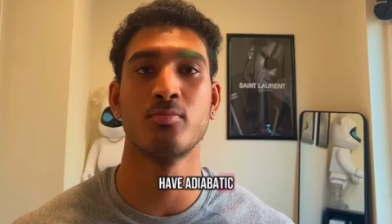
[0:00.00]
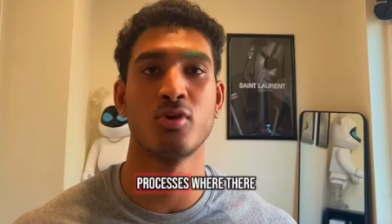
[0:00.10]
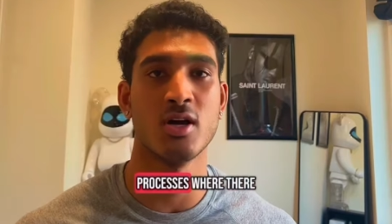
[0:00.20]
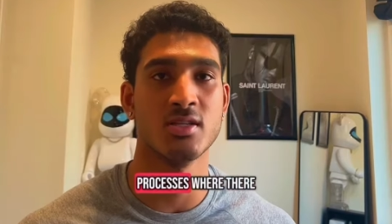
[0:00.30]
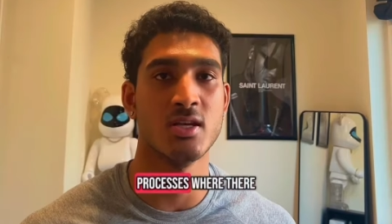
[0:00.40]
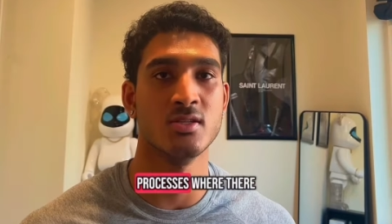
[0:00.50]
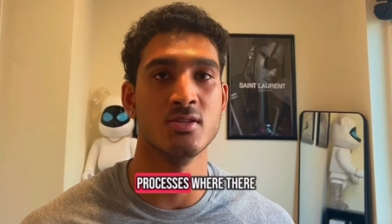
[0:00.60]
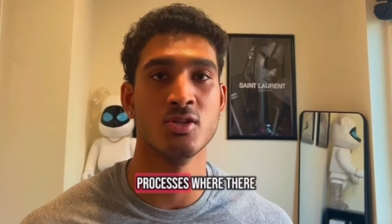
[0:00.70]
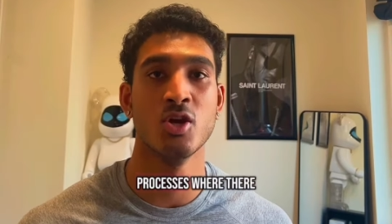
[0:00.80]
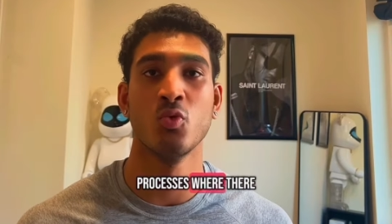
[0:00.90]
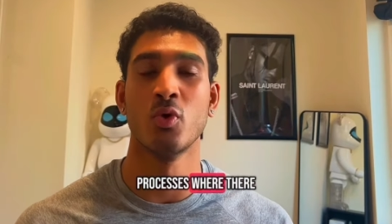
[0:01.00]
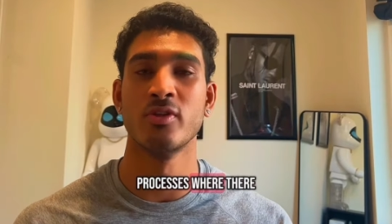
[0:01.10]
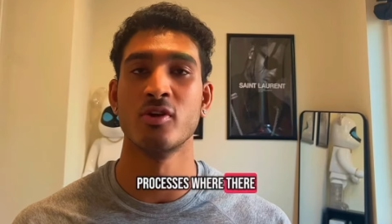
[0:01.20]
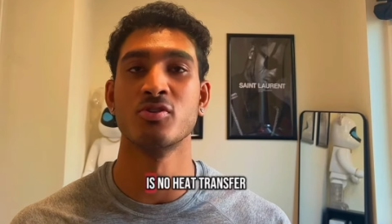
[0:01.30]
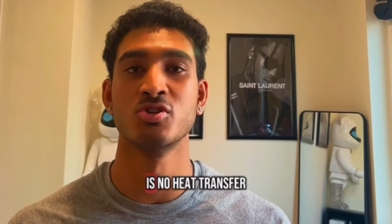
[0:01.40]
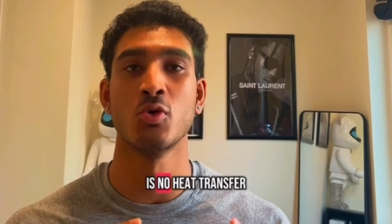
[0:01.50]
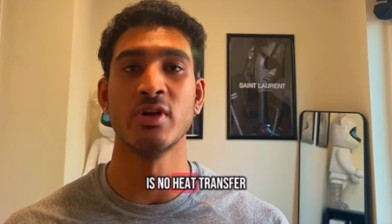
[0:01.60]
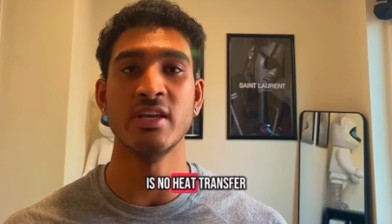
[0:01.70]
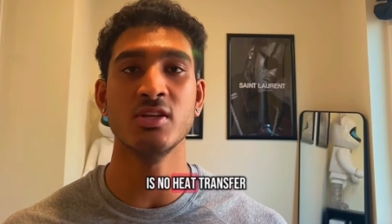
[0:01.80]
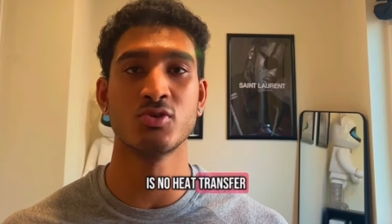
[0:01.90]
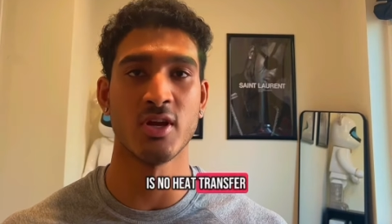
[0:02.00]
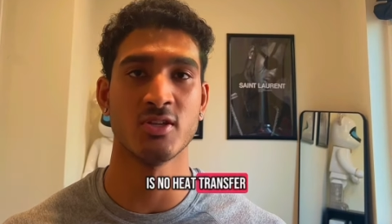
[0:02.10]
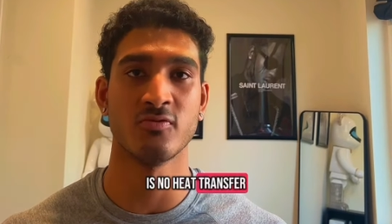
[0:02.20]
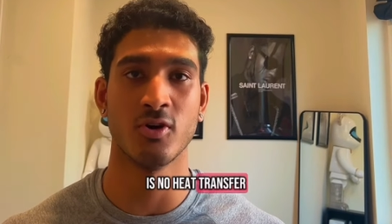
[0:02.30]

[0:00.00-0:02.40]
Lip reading: processes, where there is no heat transfer.